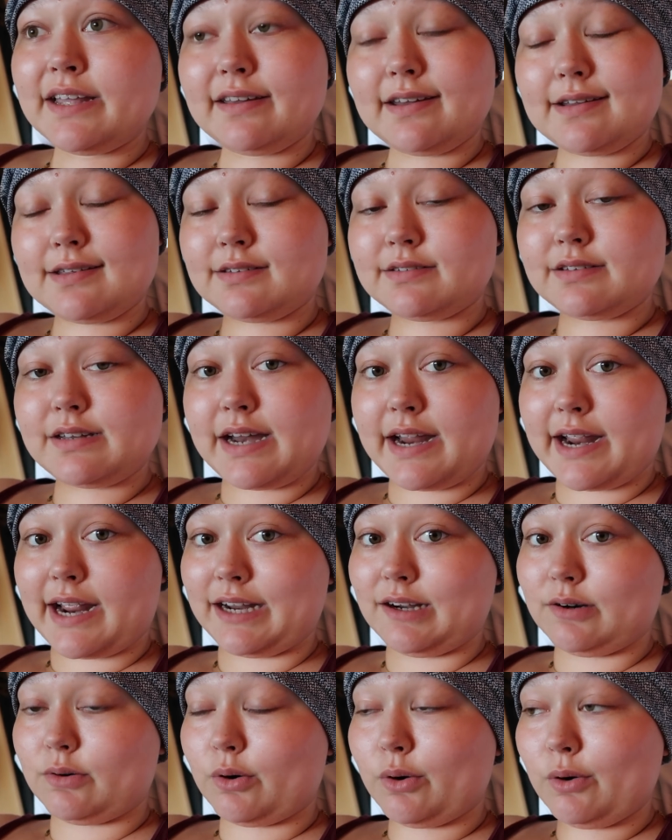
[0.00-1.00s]
Yesterday
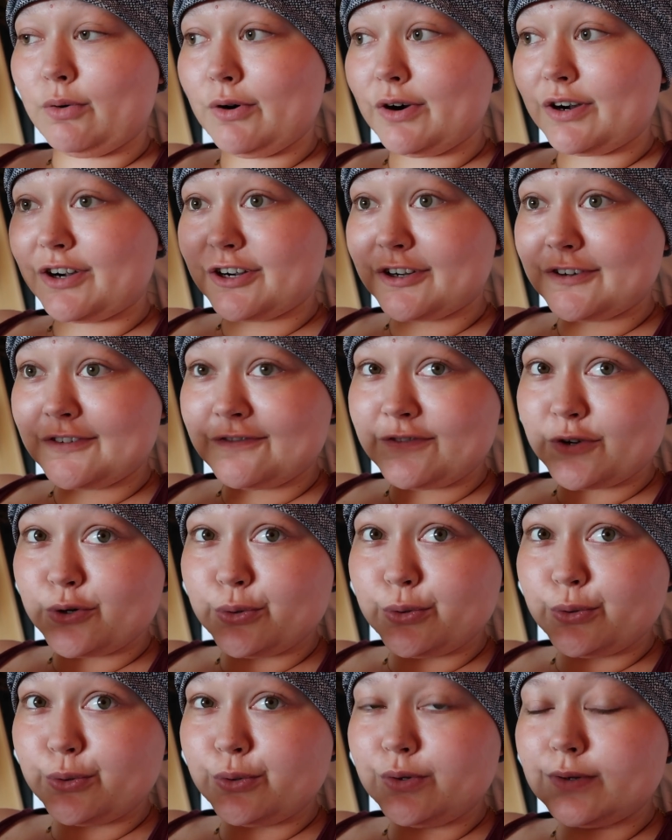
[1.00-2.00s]
I ordered
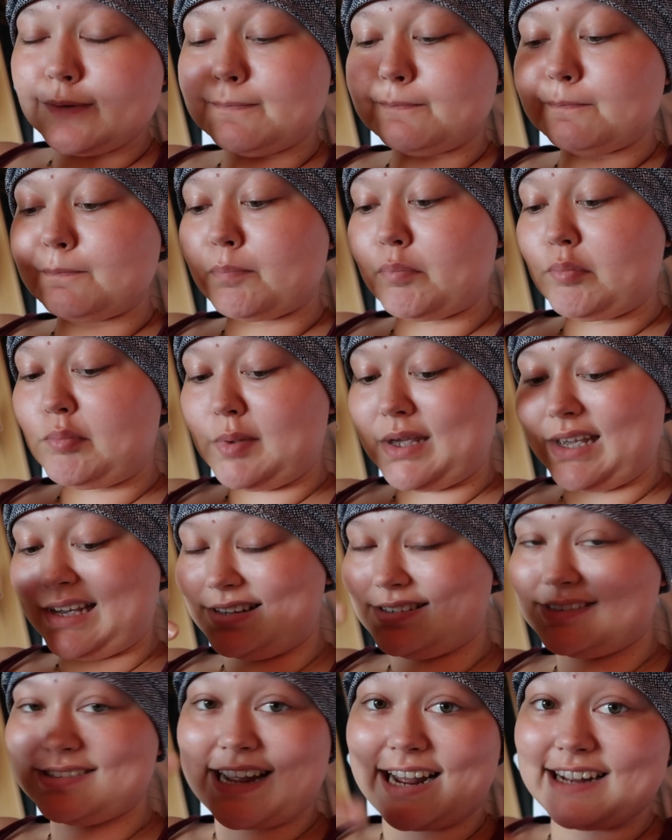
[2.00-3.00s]
food
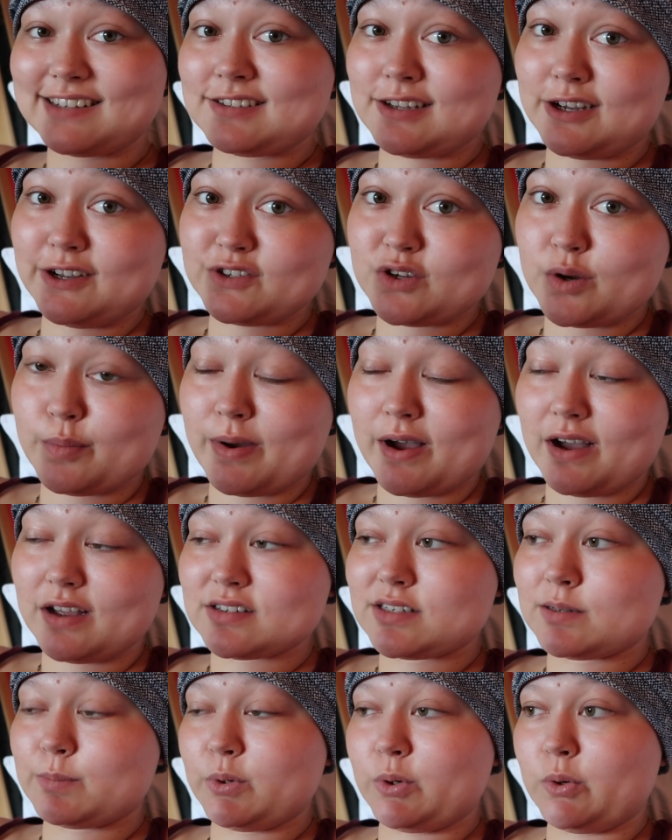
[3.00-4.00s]
because that's also
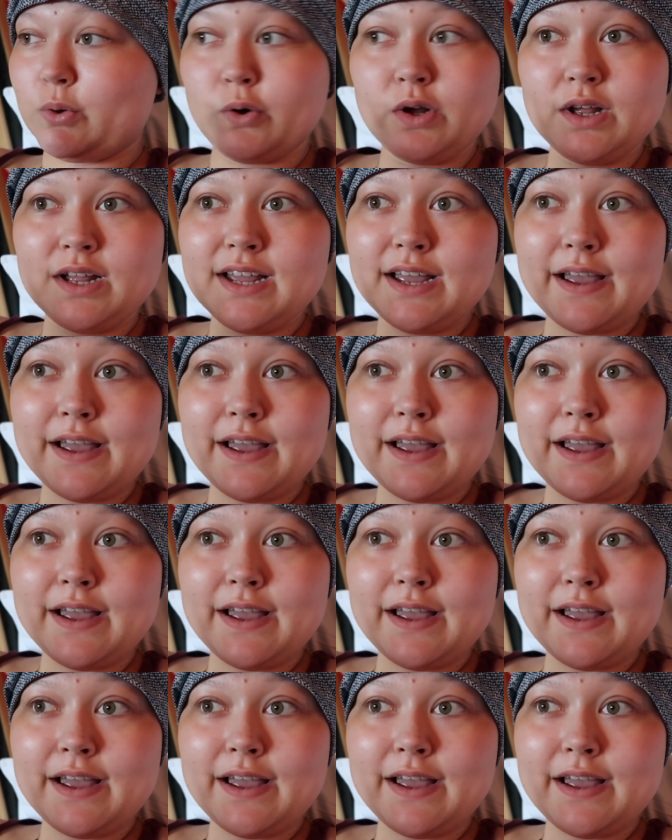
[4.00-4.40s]
possible.